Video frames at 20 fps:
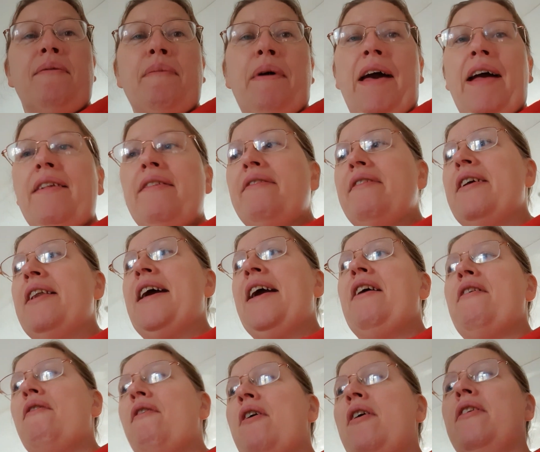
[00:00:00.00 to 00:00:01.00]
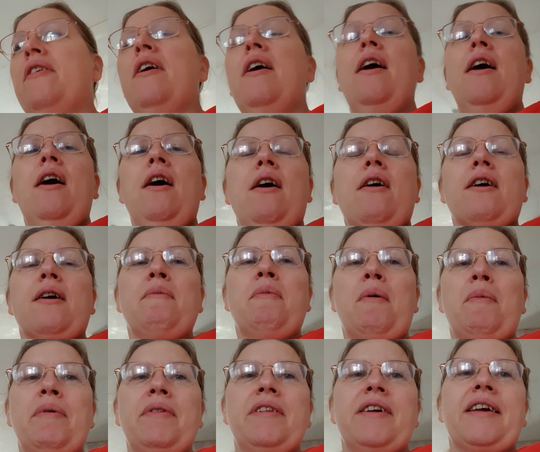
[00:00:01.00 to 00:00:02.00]
for Ben. So later on, I'm gonna
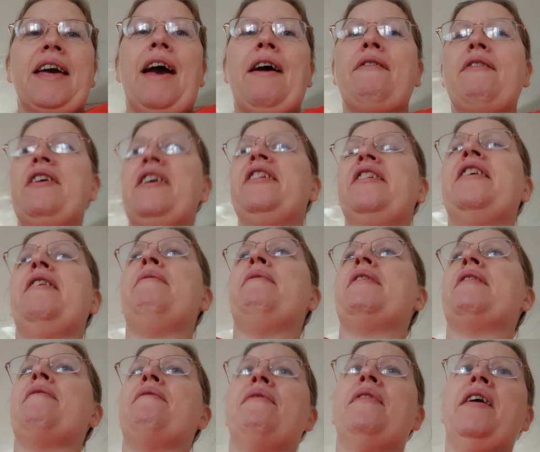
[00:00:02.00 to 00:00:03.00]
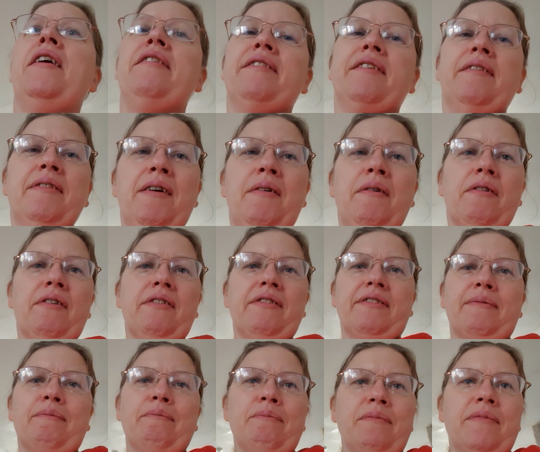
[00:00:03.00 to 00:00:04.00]
pop in the garage, see if we can find some. I know we've got
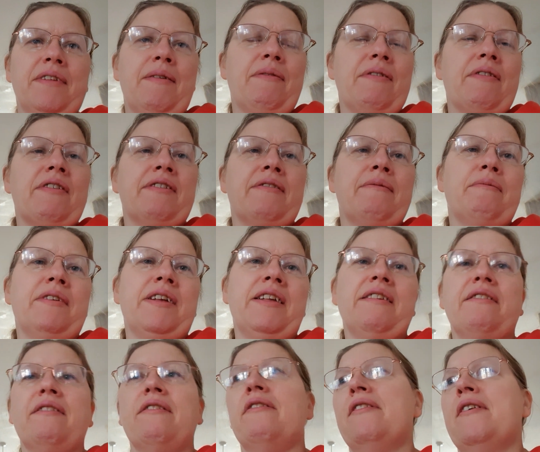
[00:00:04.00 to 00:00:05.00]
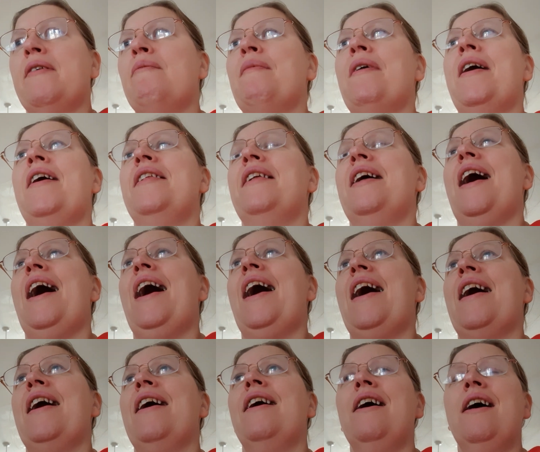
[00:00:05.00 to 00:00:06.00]
some, definitely got some tinsel somewhere and a
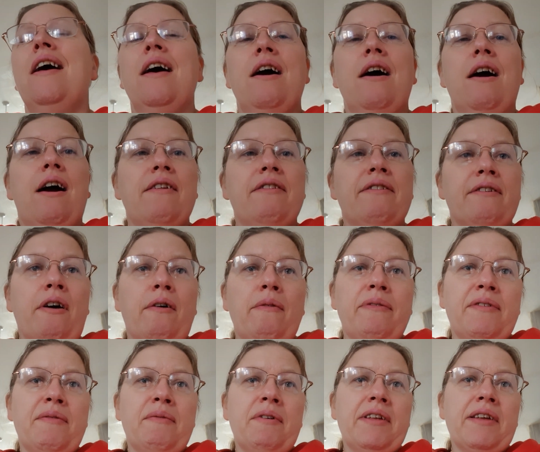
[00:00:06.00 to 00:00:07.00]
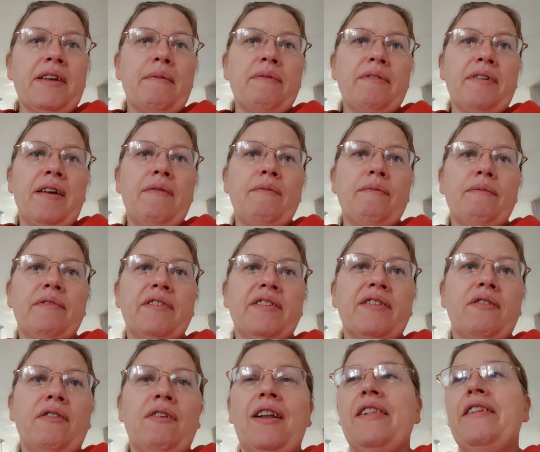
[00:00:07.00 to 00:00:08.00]
hat. And obviously when he comes home from
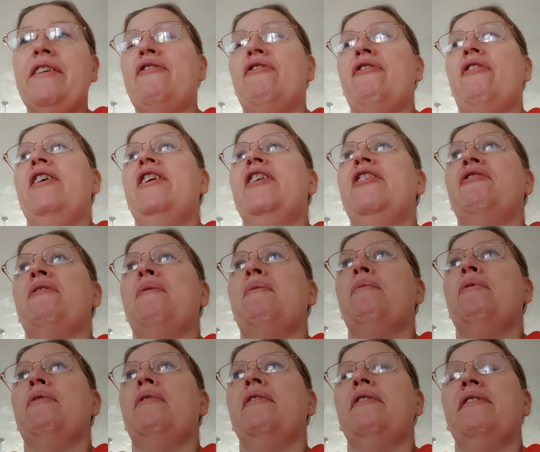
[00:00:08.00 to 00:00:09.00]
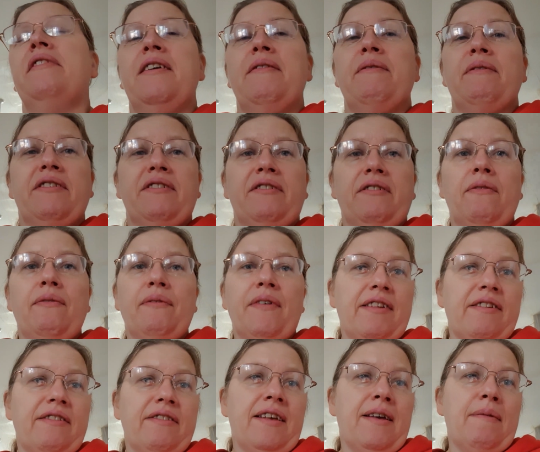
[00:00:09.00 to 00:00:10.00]
school, I need to try his jumper on and see if it still
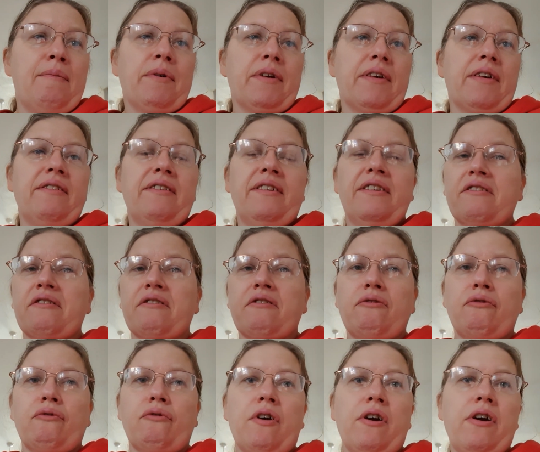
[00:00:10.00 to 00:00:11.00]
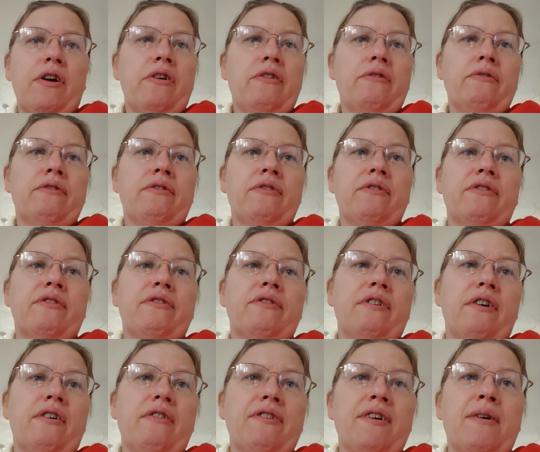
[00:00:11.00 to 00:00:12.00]
fits him because he's grown
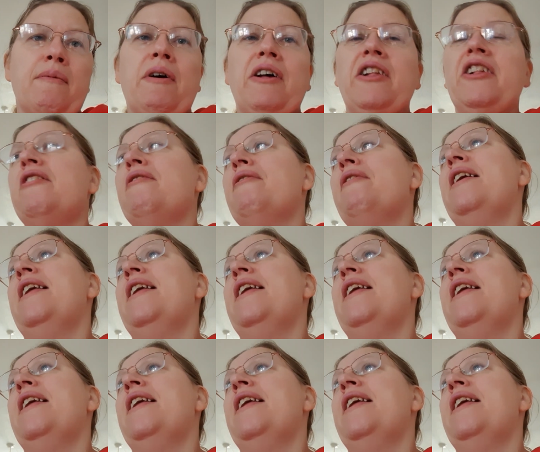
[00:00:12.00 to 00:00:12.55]
so, so much, he